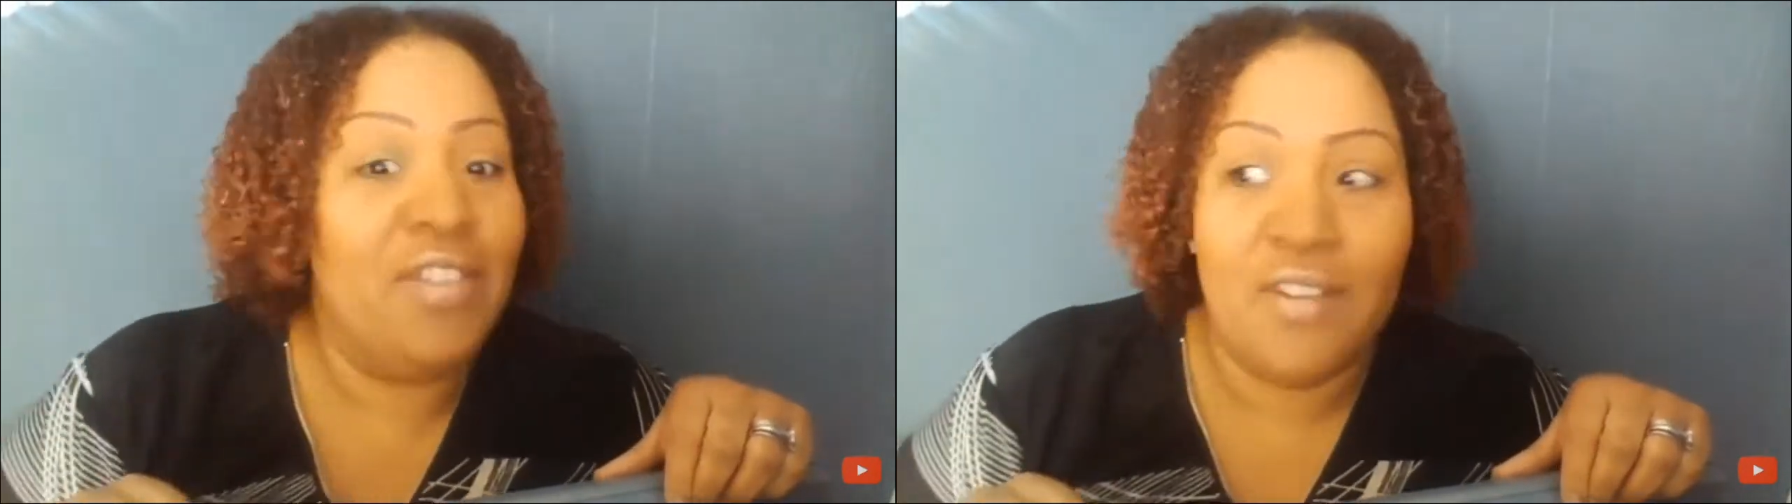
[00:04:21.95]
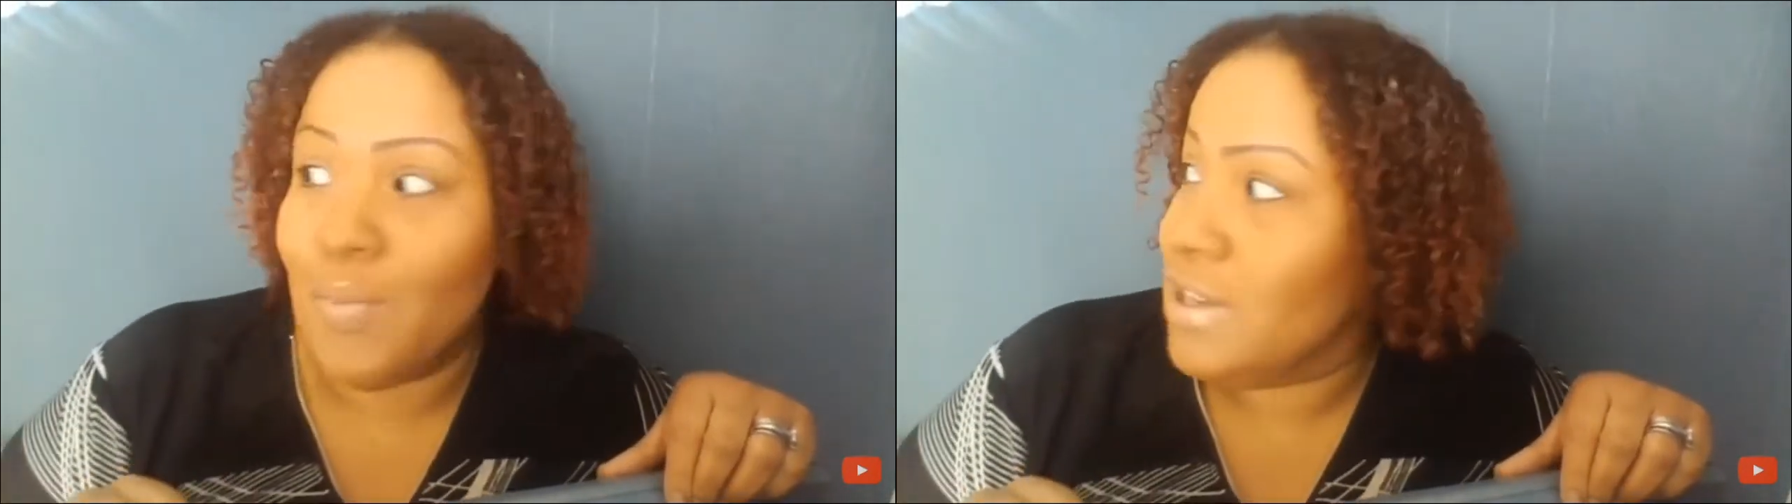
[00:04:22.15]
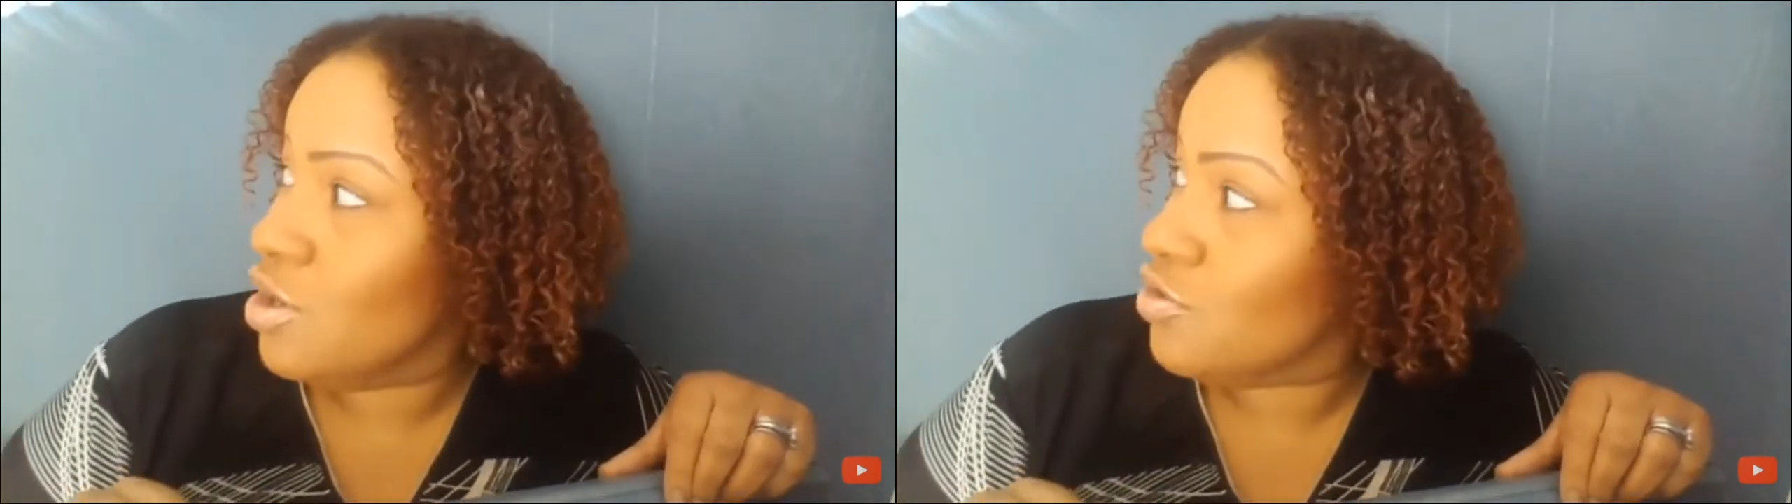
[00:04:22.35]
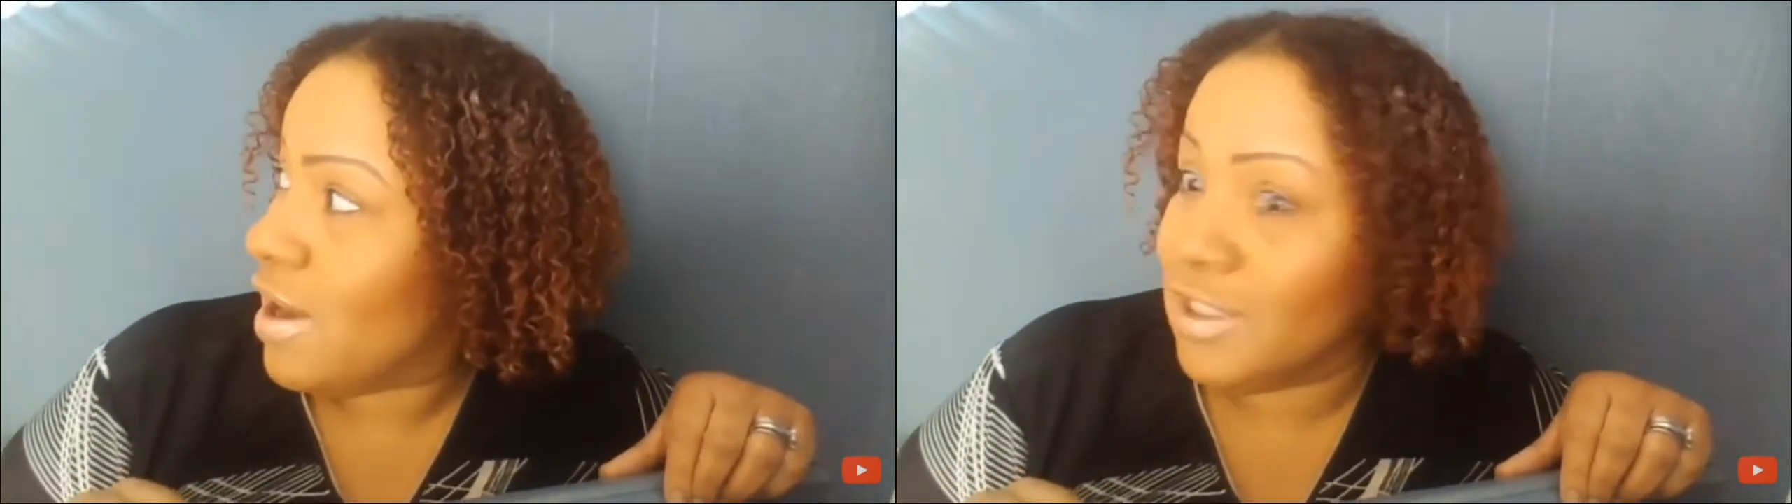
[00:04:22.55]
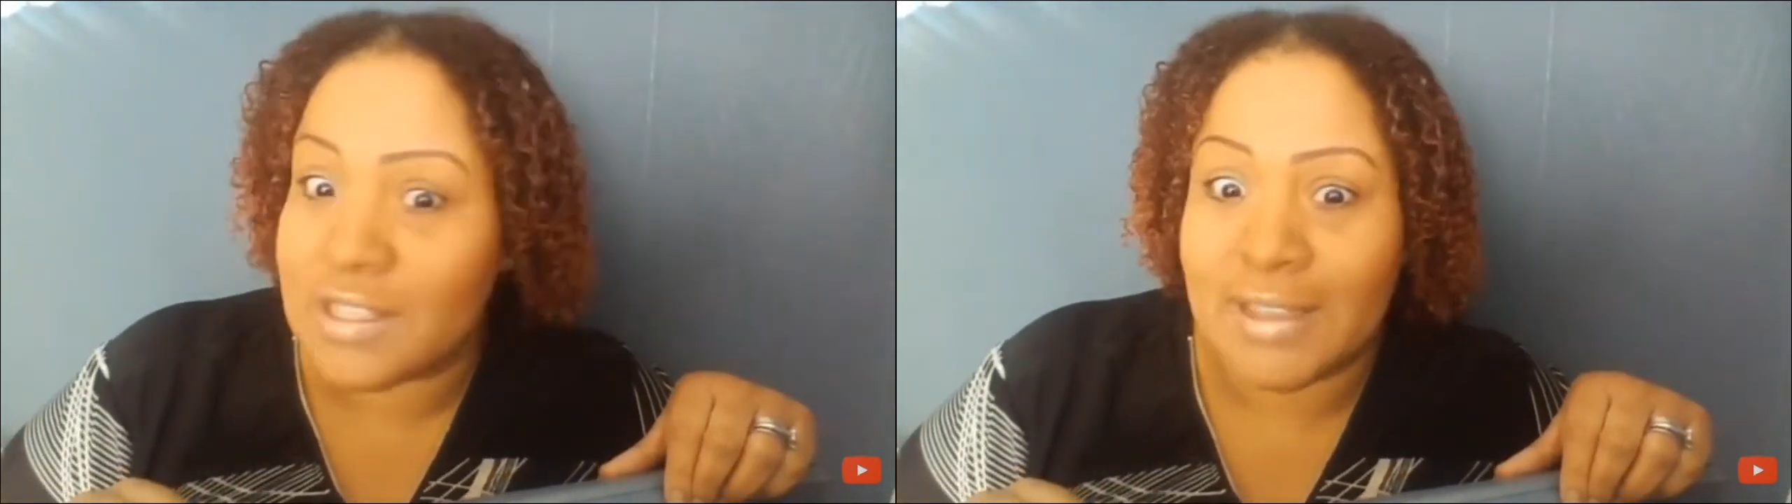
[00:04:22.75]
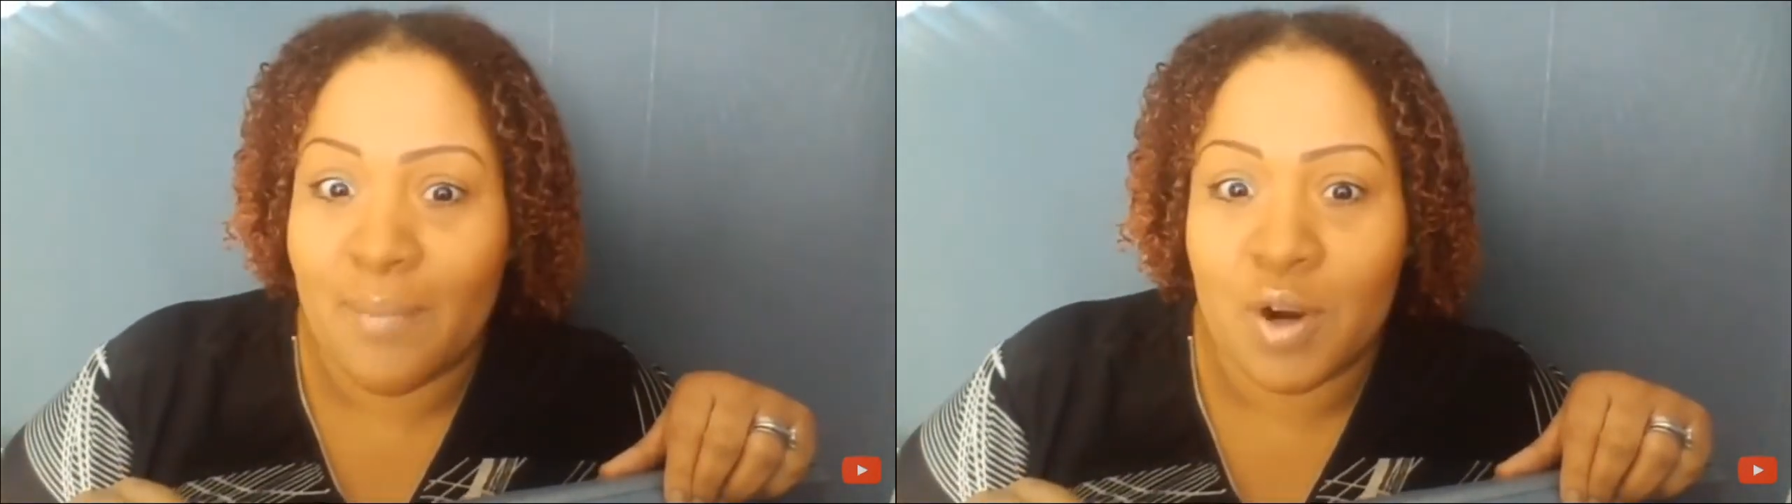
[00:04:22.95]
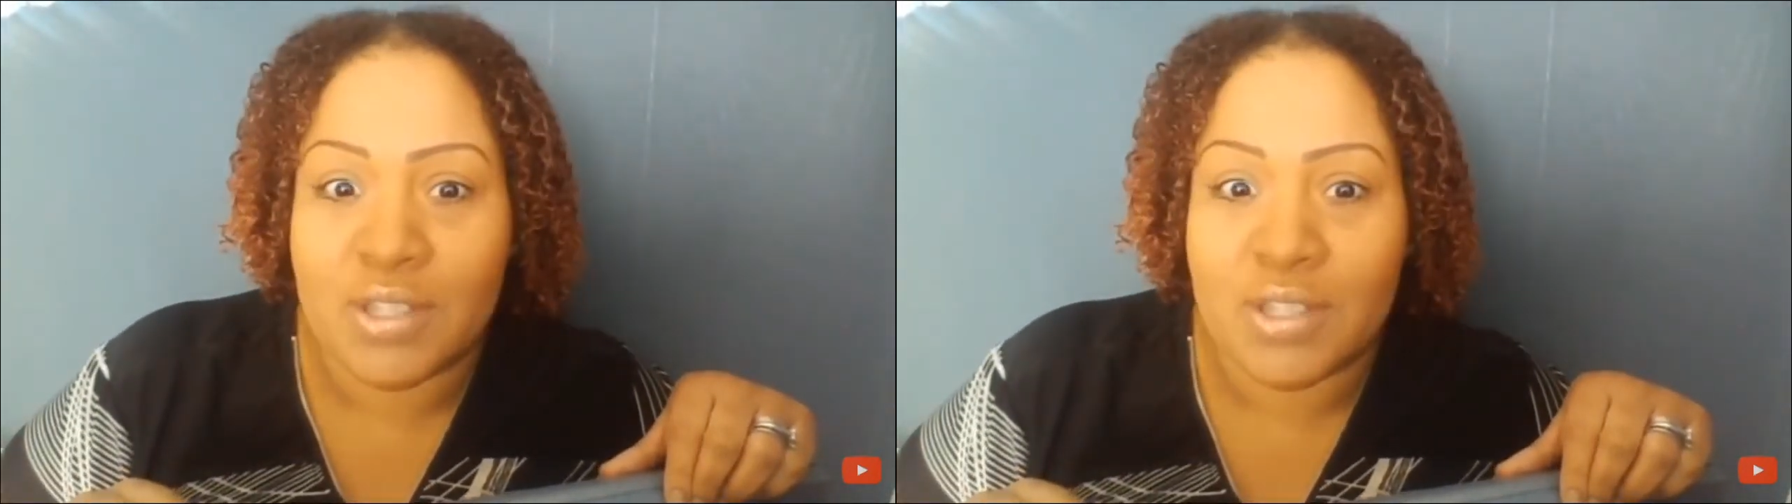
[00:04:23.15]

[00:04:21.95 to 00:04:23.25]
and then everybody turns around and looks at that